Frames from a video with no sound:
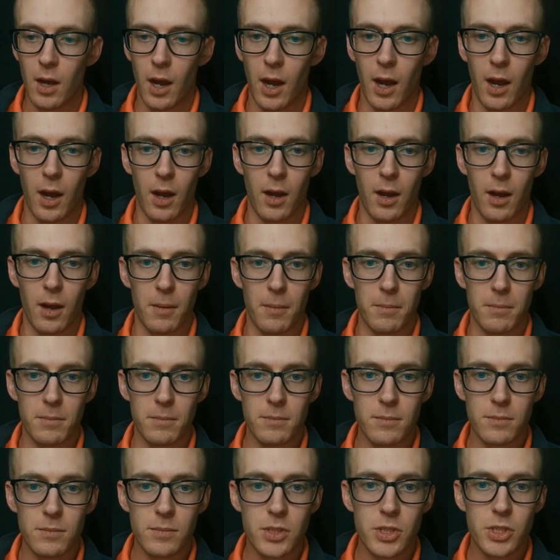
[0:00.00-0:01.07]
Um,
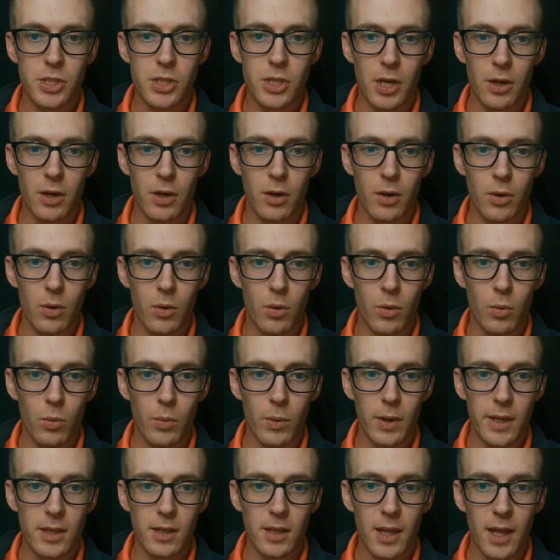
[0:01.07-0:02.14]
so
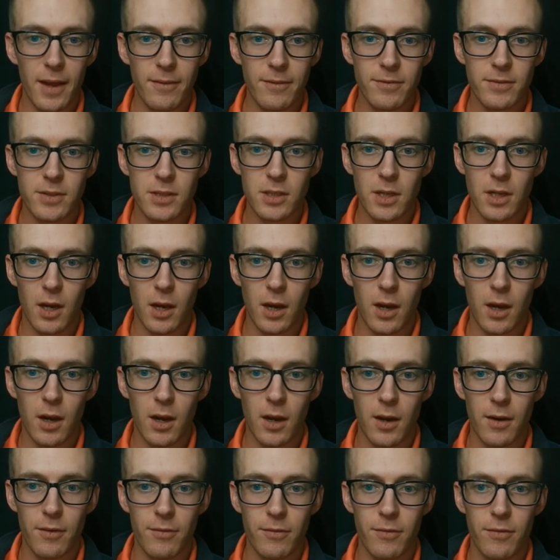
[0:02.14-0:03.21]
we left
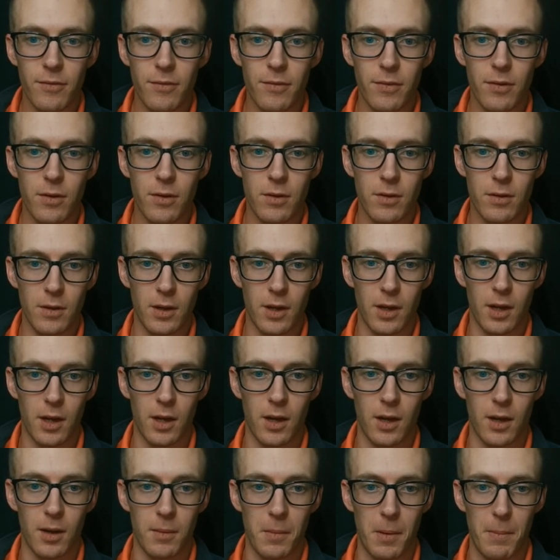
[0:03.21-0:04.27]
off
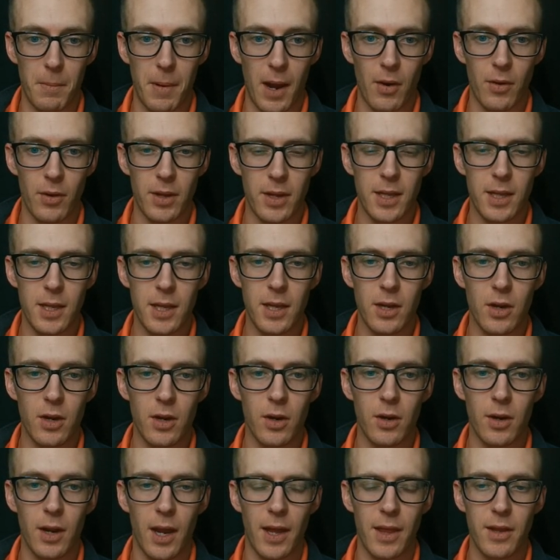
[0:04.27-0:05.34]
um, about
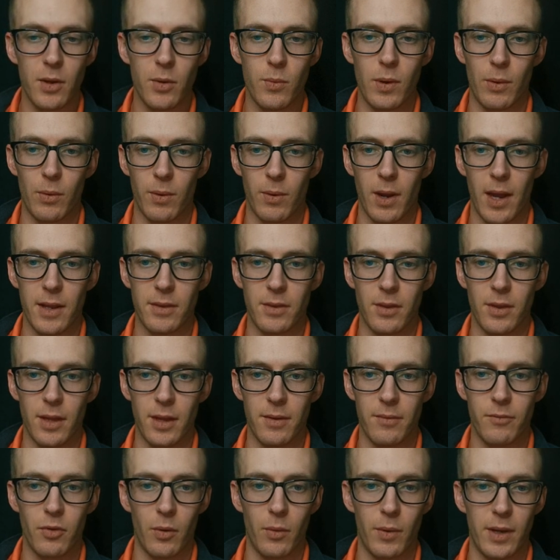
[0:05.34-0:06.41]
here. I think we read the
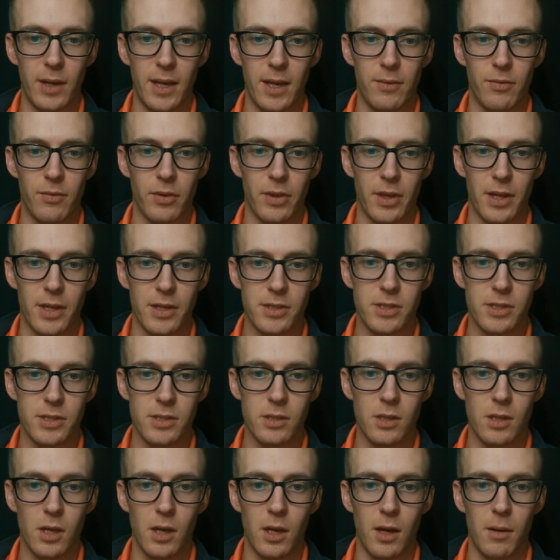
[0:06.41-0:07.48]
info we need for
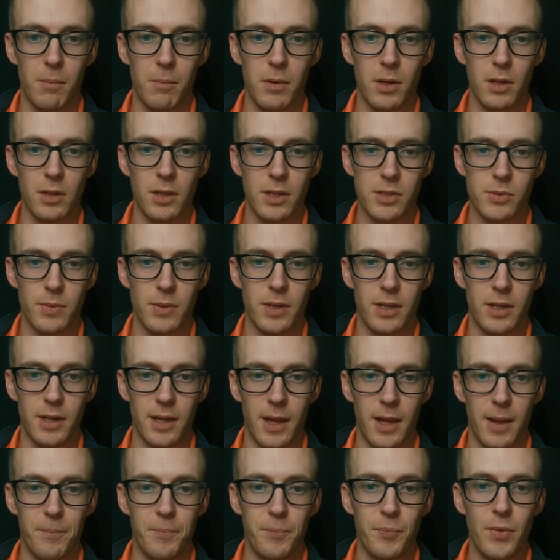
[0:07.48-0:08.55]
this, um, but let's read it
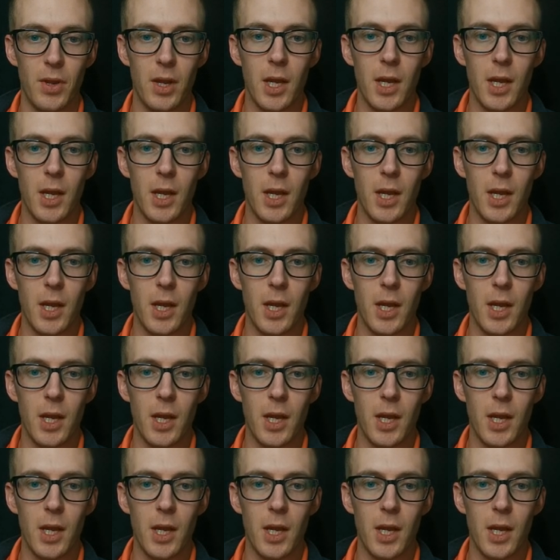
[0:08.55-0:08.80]
again.